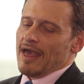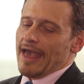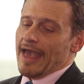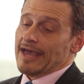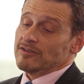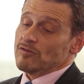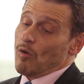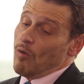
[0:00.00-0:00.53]

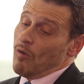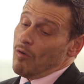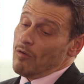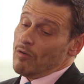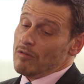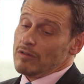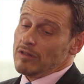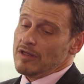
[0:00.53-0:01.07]
and
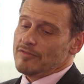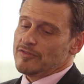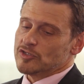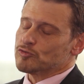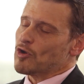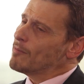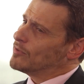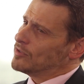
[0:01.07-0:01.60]
all the
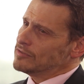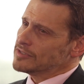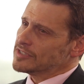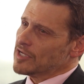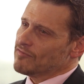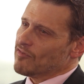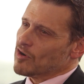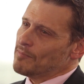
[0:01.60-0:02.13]

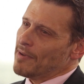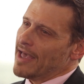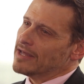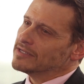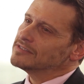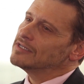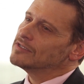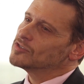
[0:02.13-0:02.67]
troubles of our
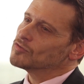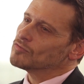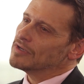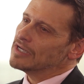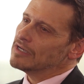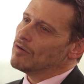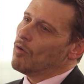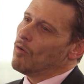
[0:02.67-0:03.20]
past
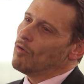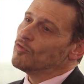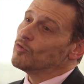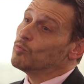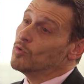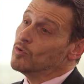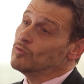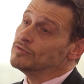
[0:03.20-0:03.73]
history, all the
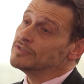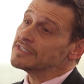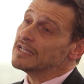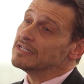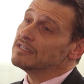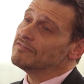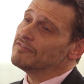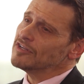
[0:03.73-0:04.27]
wounds
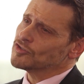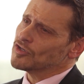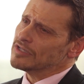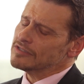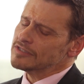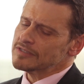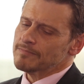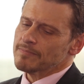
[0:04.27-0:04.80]
and
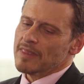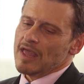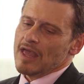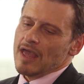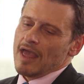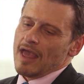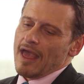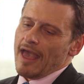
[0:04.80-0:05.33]
divisions,
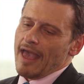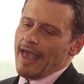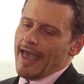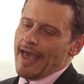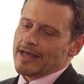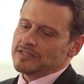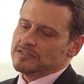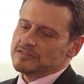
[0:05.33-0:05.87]

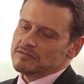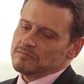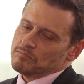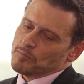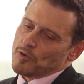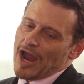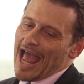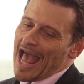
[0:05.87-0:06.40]
and
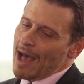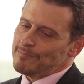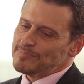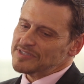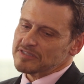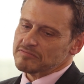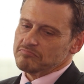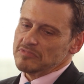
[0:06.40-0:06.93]

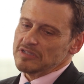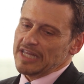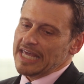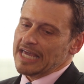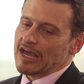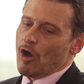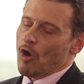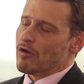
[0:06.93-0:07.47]
perhaps
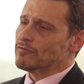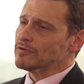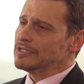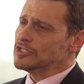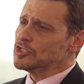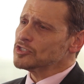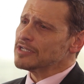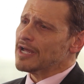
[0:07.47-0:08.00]
link our
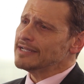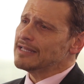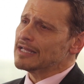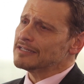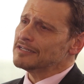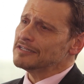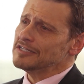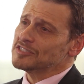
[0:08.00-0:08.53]
religious
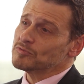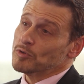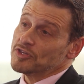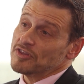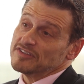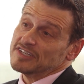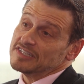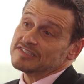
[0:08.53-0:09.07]
identities
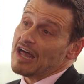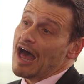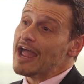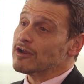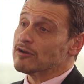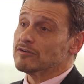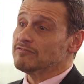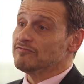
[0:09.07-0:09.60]
with a
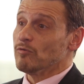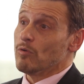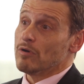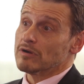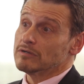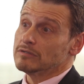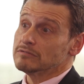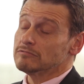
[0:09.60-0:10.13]
desire
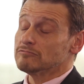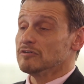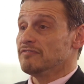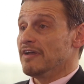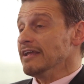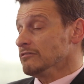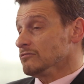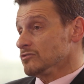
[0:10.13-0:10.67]
for
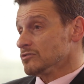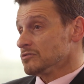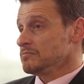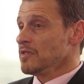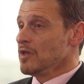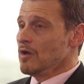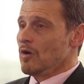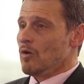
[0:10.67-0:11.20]
revenge
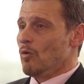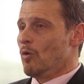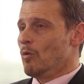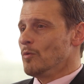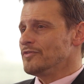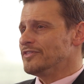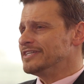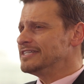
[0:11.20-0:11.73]
or
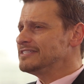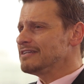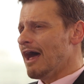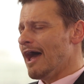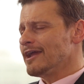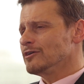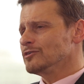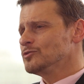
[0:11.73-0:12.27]
with a
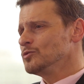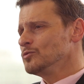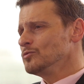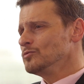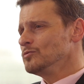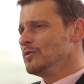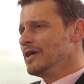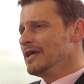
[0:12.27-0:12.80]
desire
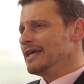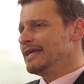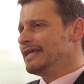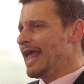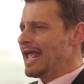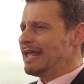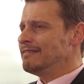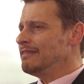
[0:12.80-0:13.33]
to
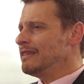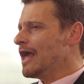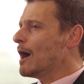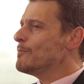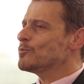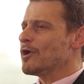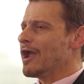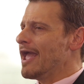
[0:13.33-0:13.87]
gain the
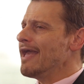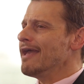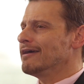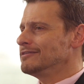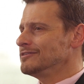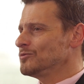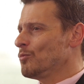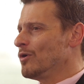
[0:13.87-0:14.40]
upper
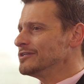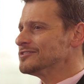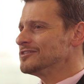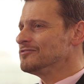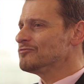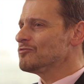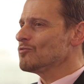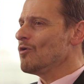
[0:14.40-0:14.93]
hand once
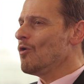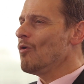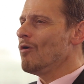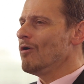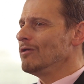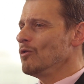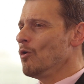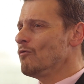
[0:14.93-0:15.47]
and for
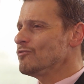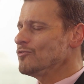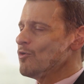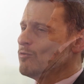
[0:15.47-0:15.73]
all over